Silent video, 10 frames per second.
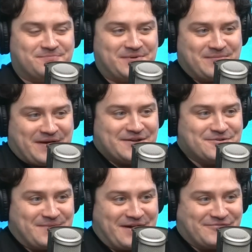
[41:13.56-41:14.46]
big man,
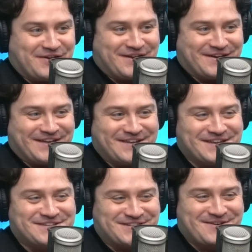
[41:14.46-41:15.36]
little man, right? Like
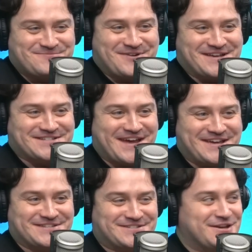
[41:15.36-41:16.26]
in some ways, that
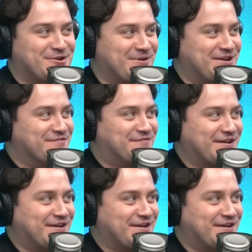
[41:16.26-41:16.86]
is Quinn and